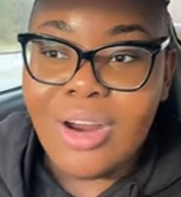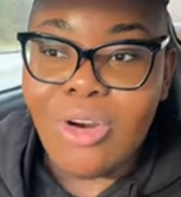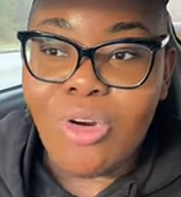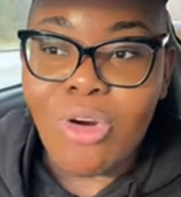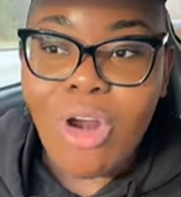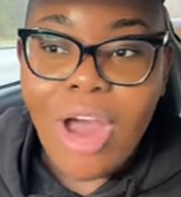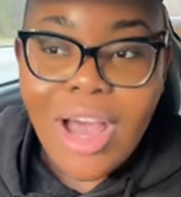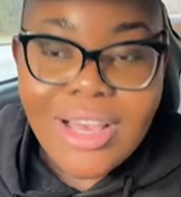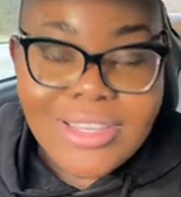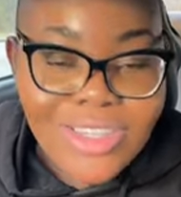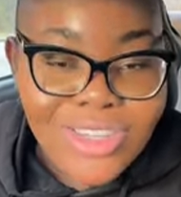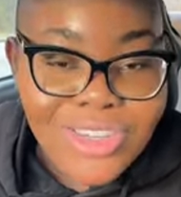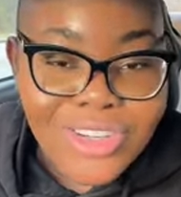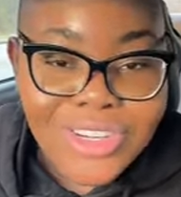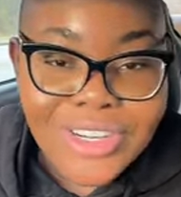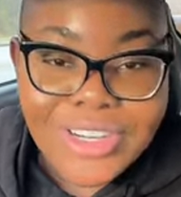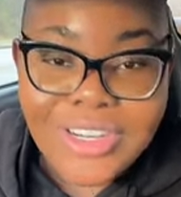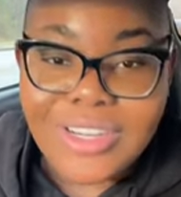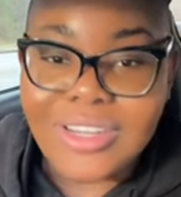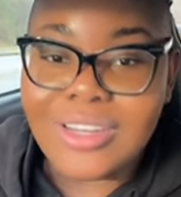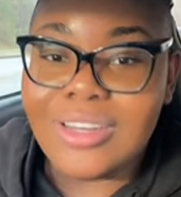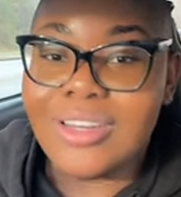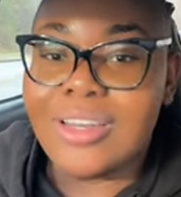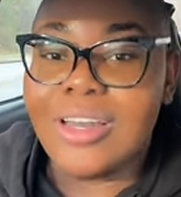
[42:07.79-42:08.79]
A
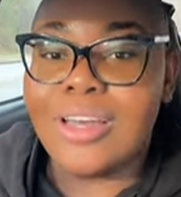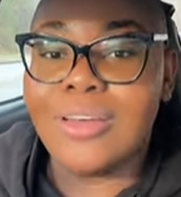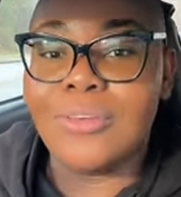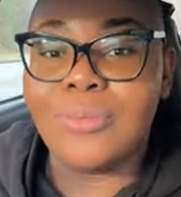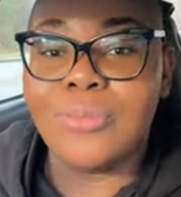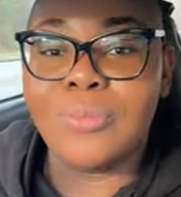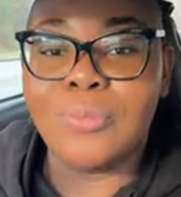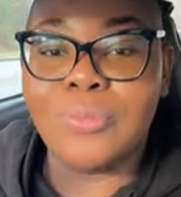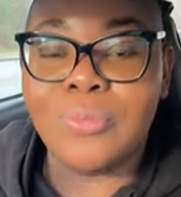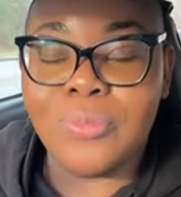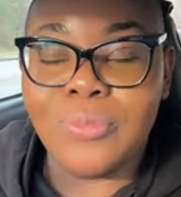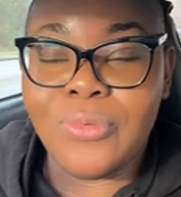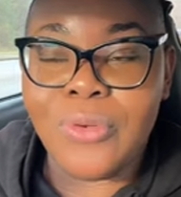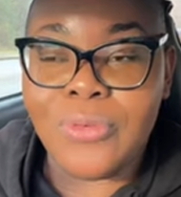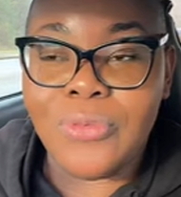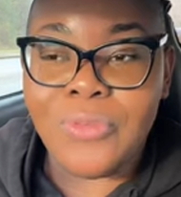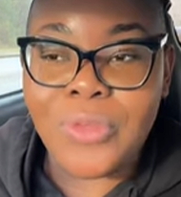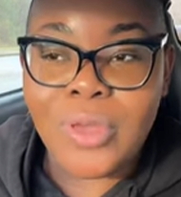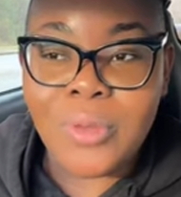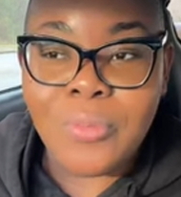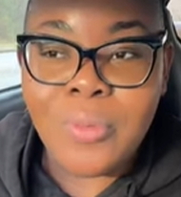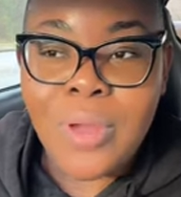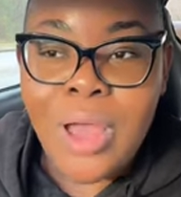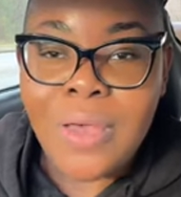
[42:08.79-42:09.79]
roster of
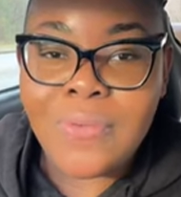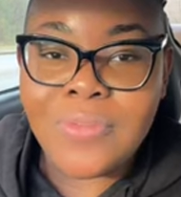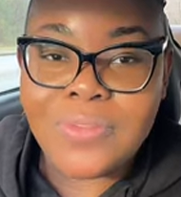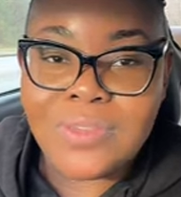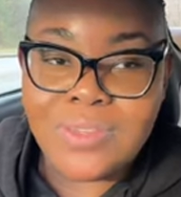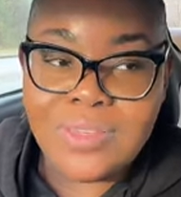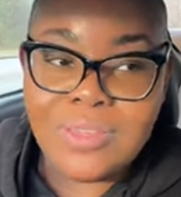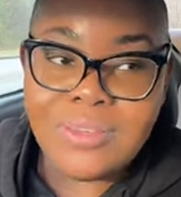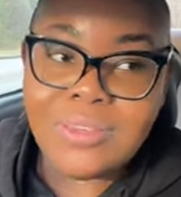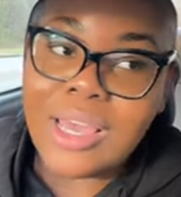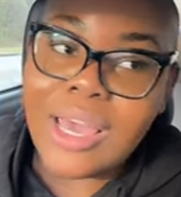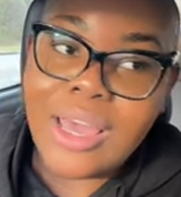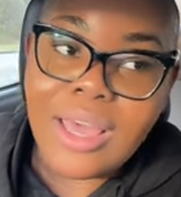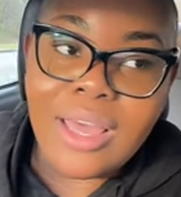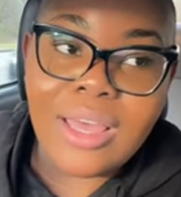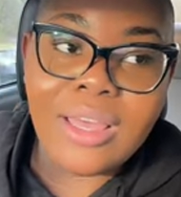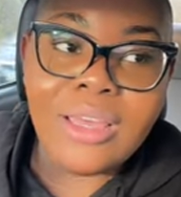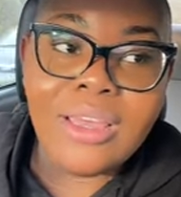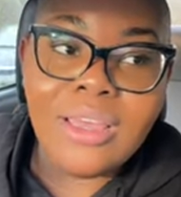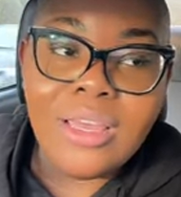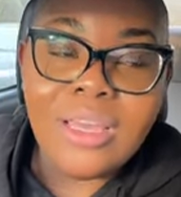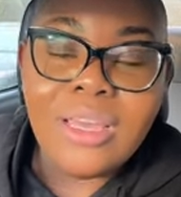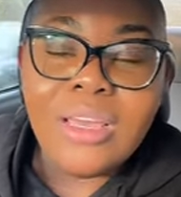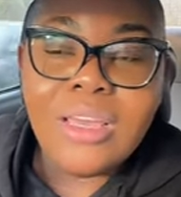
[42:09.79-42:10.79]
fulfilled prophecies.
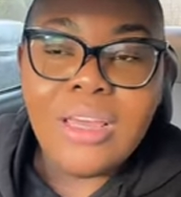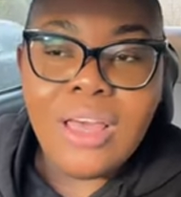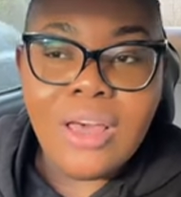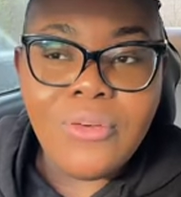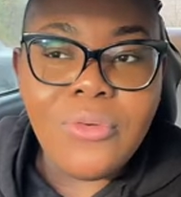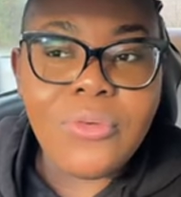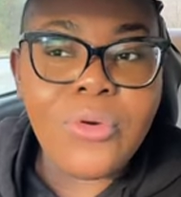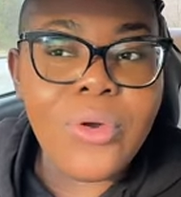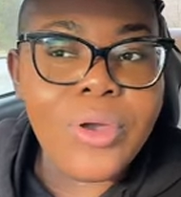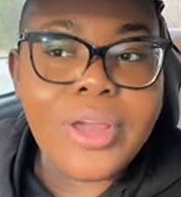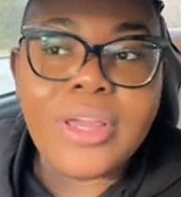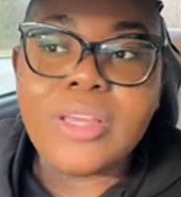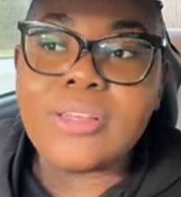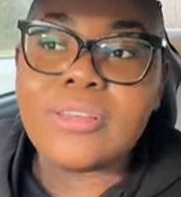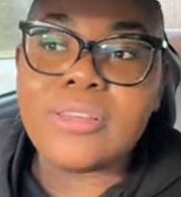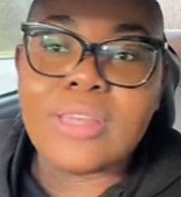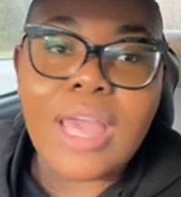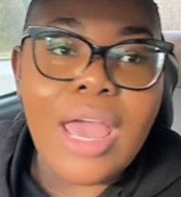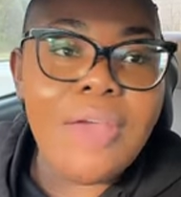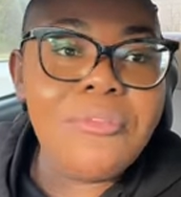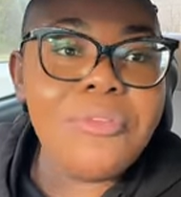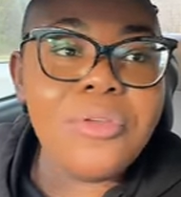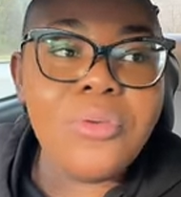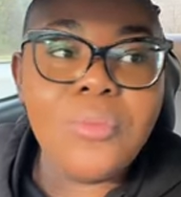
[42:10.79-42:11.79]
Yeah. Of
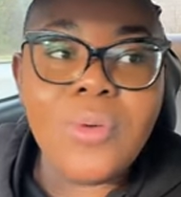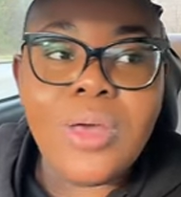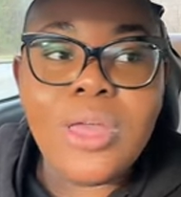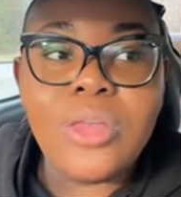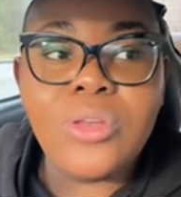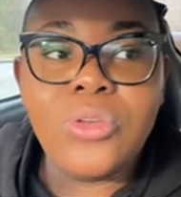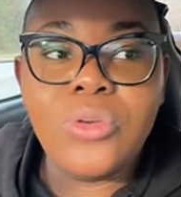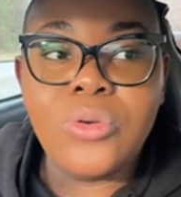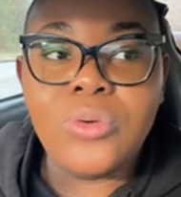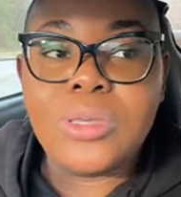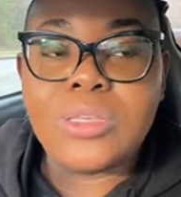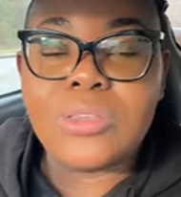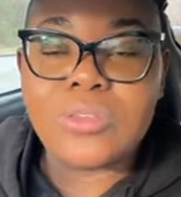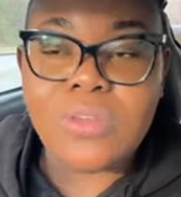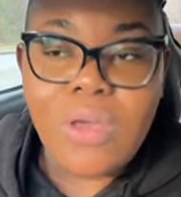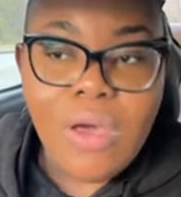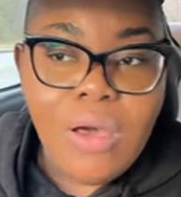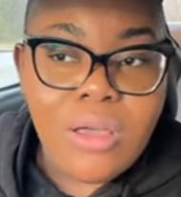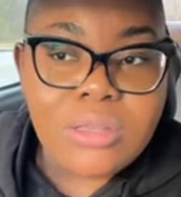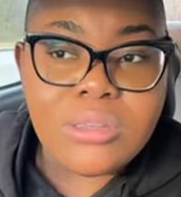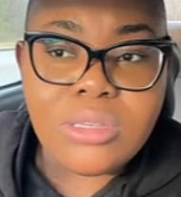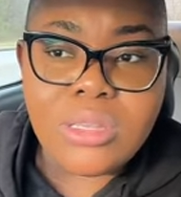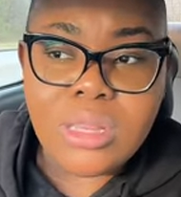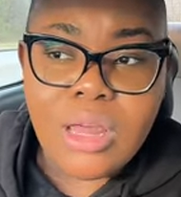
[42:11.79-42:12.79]
course, everyone who is
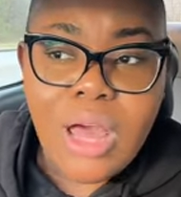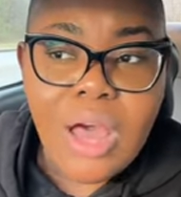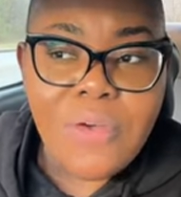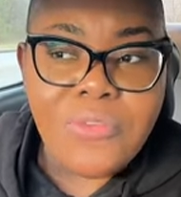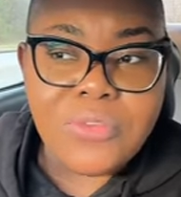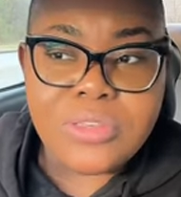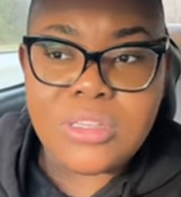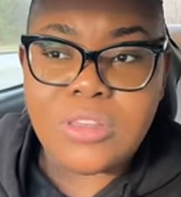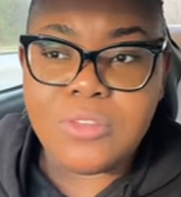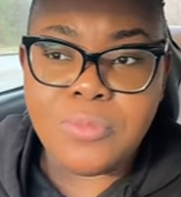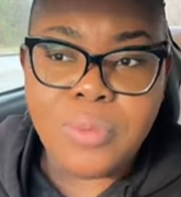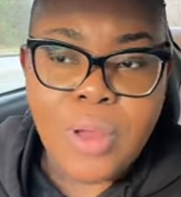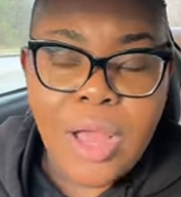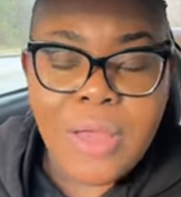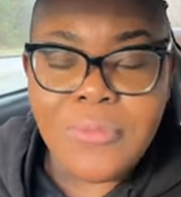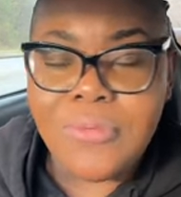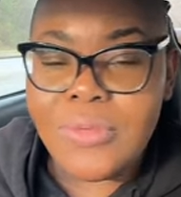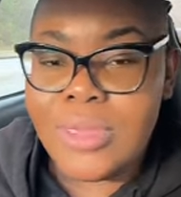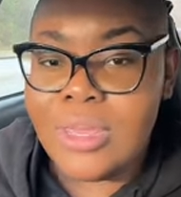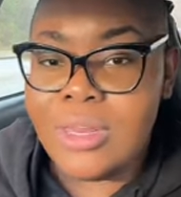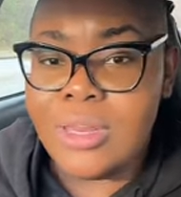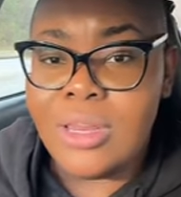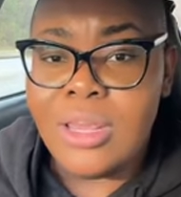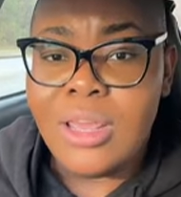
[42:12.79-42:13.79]
called to the office of
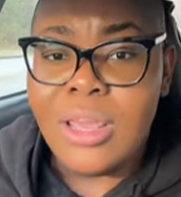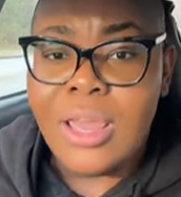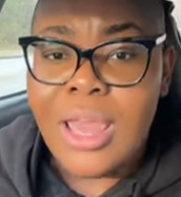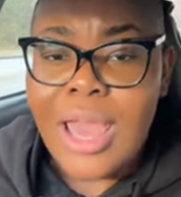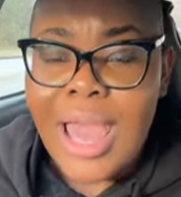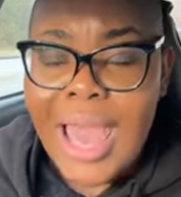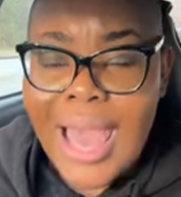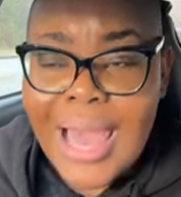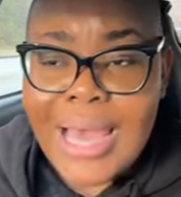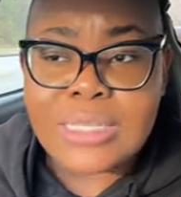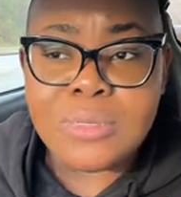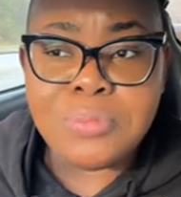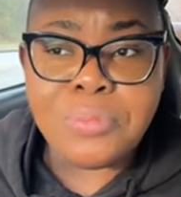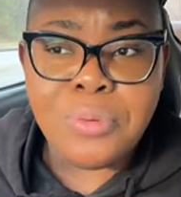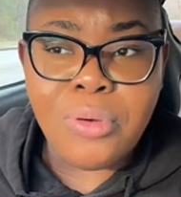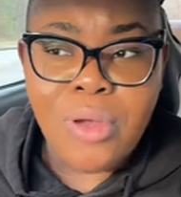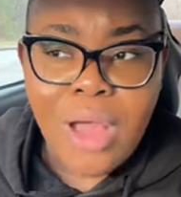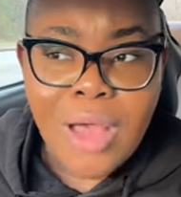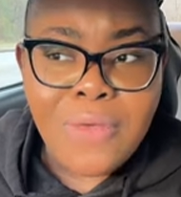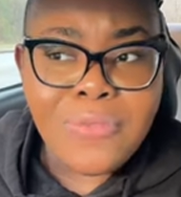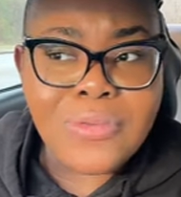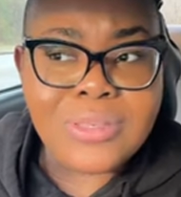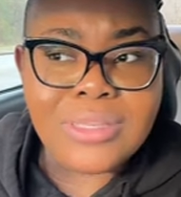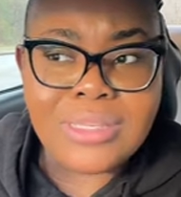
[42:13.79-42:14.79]
prophet has
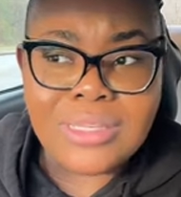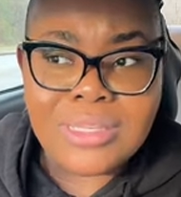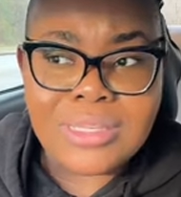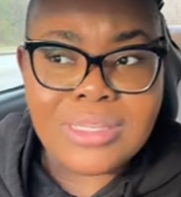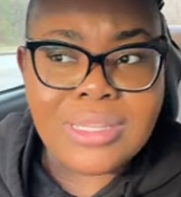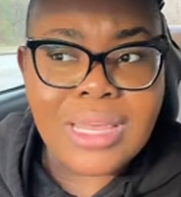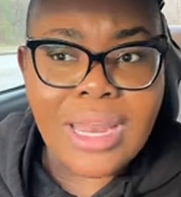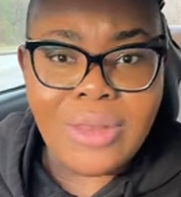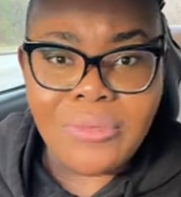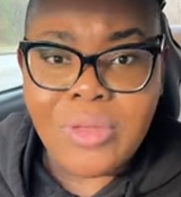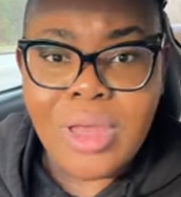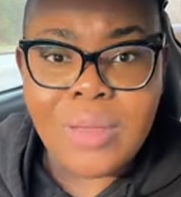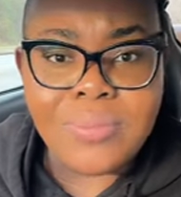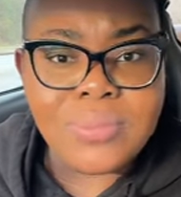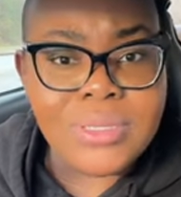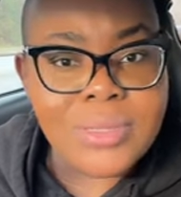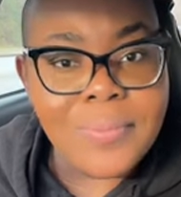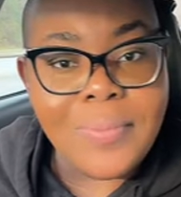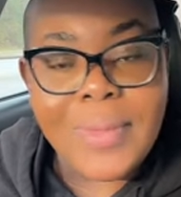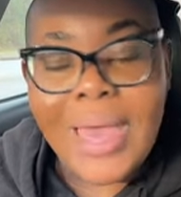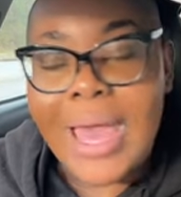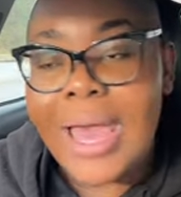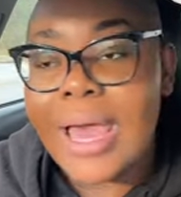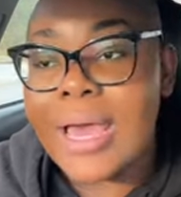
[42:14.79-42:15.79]
prophecies that have
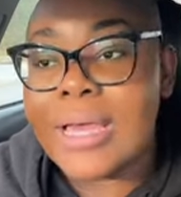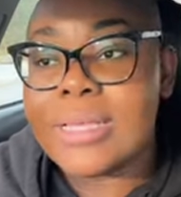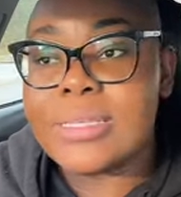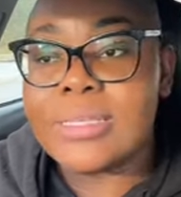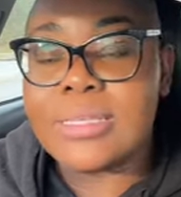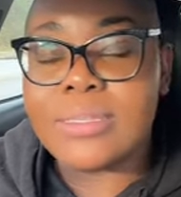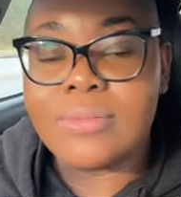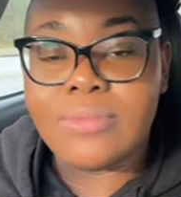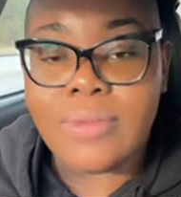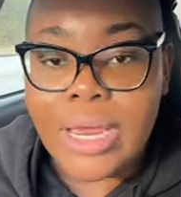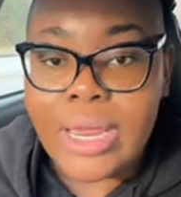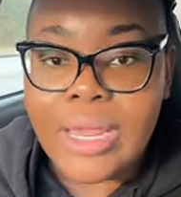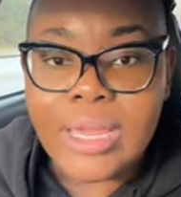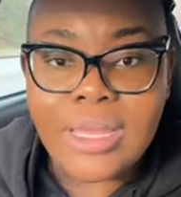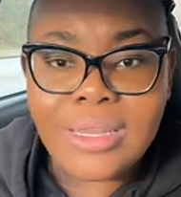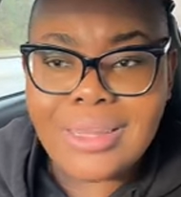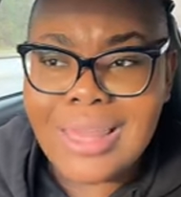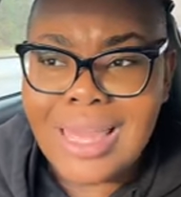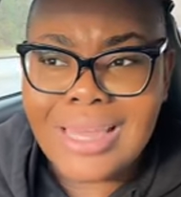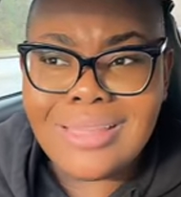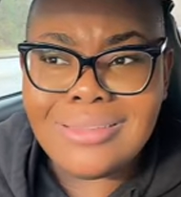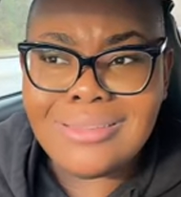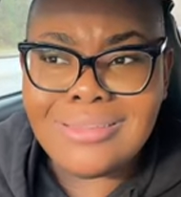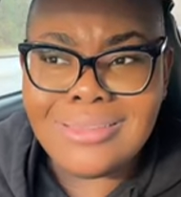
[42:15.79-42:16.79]
come to pass,
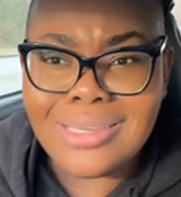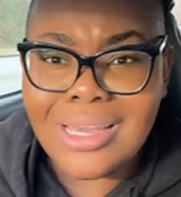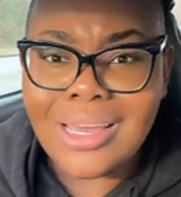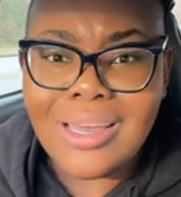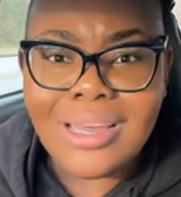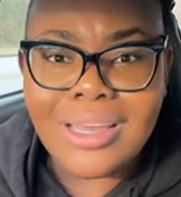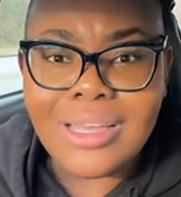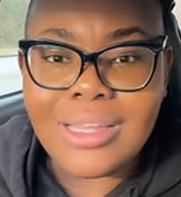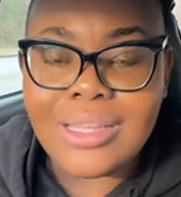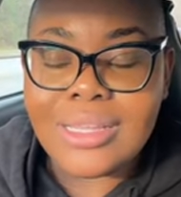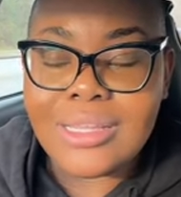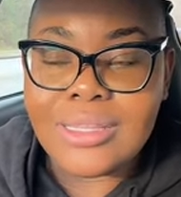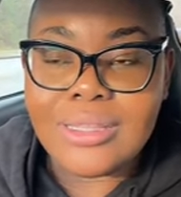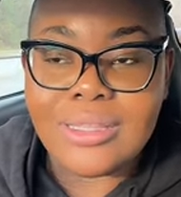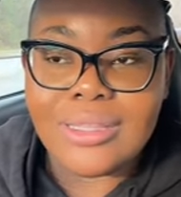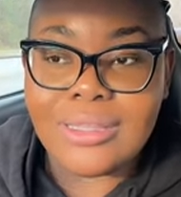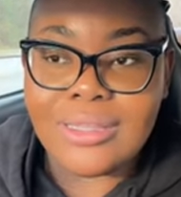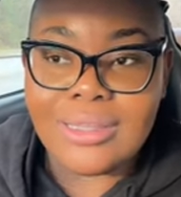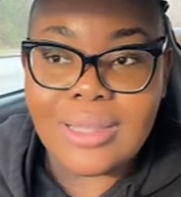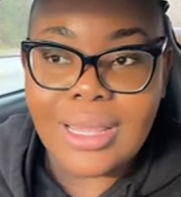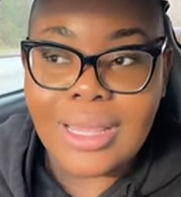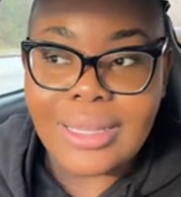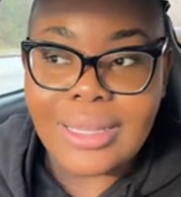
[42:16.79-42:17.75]
right? Like, duh.